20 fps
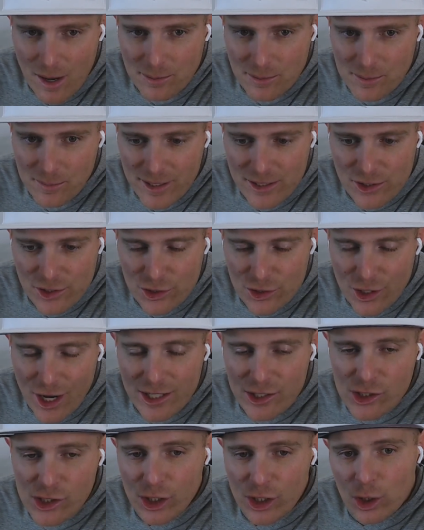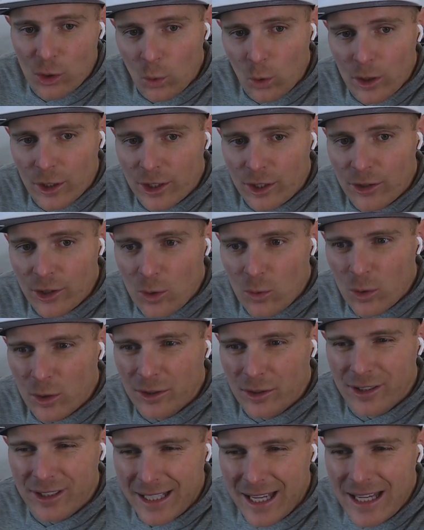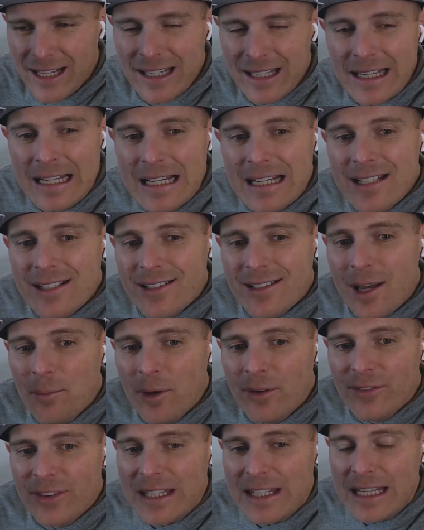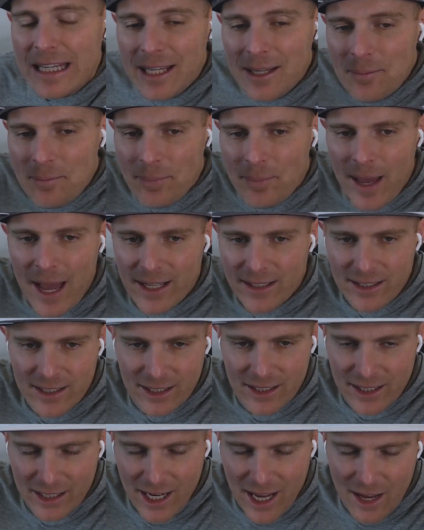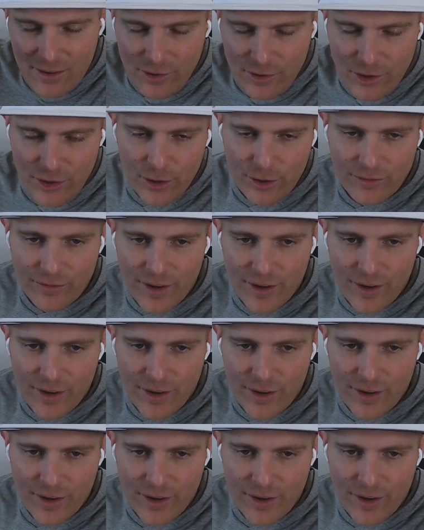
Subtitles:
optimizer strategy can work in their world and kind of some of the impact that it can have on their